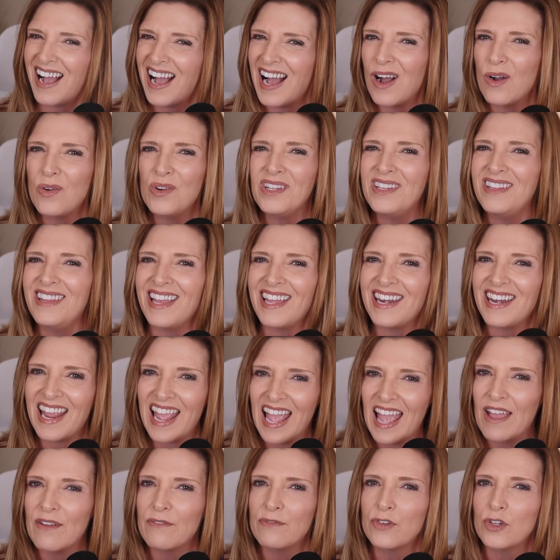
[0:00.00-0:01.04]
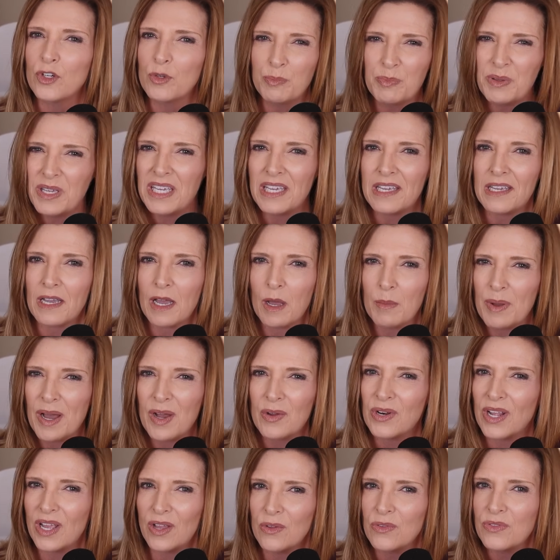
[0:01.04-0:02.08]
how could that ever be
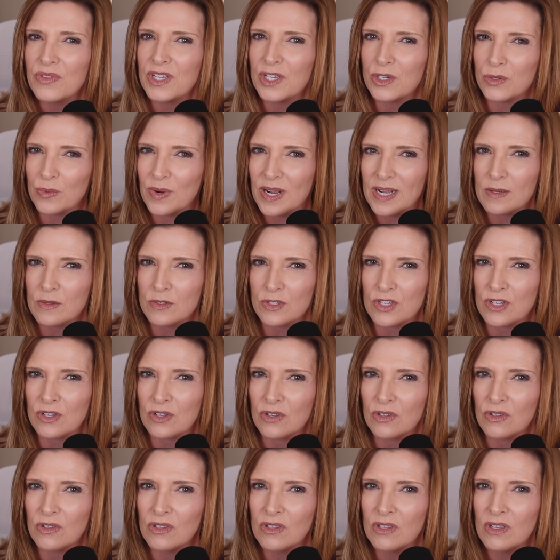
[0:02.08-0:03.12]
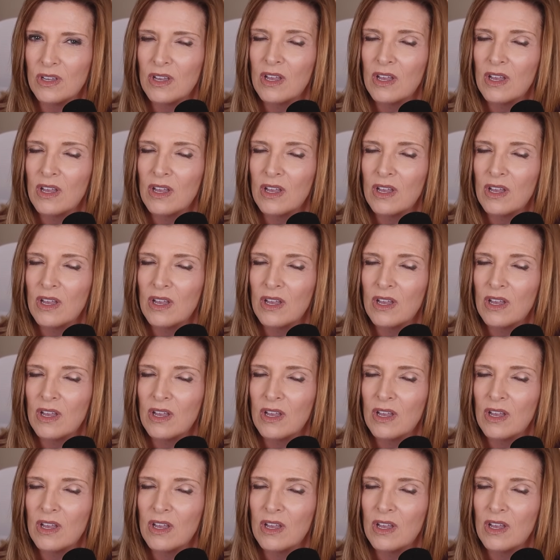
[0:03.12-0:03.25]
about healthy arousal?